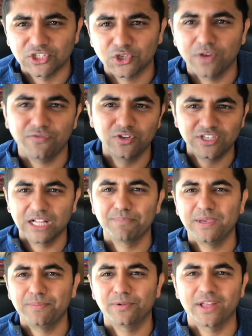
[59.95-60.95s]
So if you tell
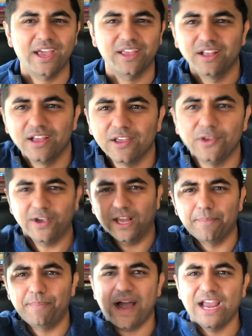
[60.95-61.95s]
people, hey, you
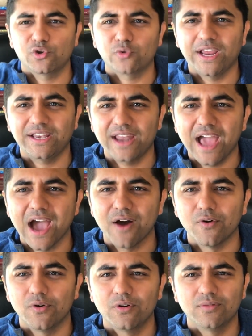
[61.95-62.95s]
gotta buy it right
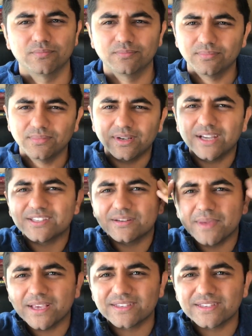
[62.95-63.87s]
now, doesn't make